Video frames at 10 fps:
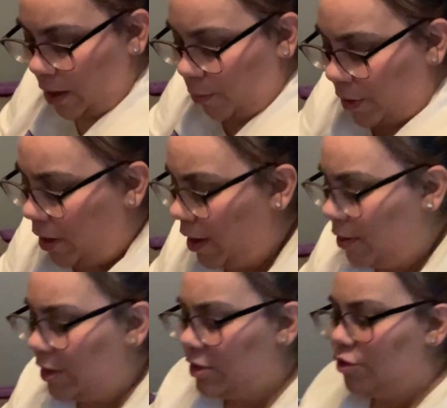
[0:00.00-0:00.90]
We are
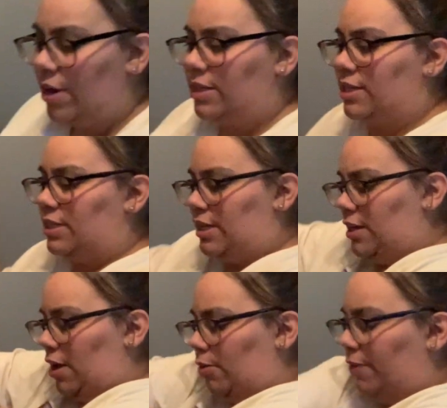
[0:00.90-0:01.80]
gonna try to see
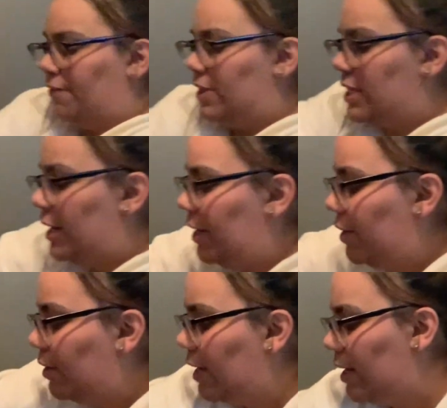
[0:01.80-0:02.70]
how it fits in
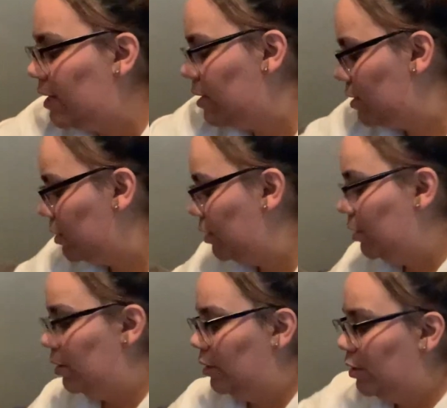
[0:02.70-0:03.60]
here, guys.
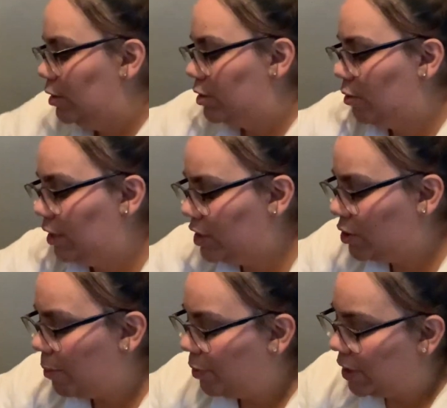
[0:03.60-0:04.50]
So let's
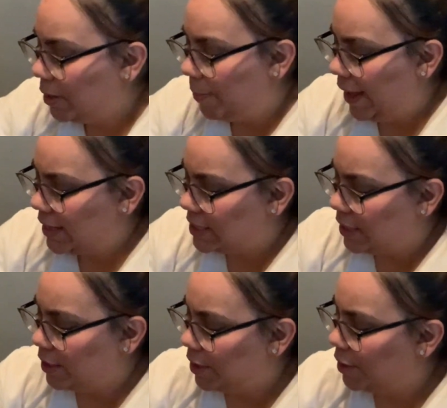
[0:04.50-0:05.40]
start putting the pants in
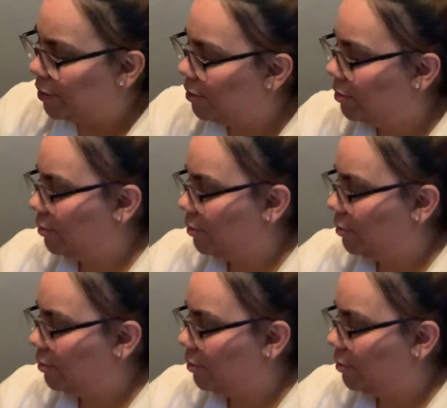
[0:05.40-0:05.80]
here.